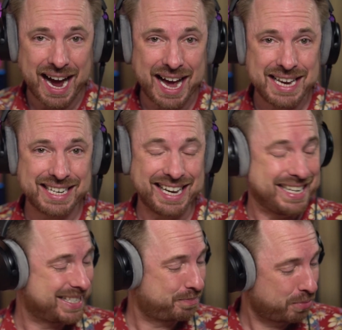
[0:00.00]
And
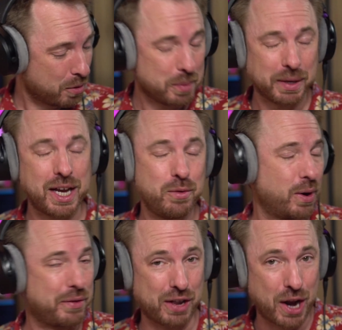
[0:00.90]
it's probably
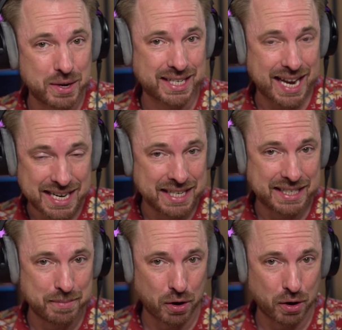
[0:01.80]
one of the lowest latency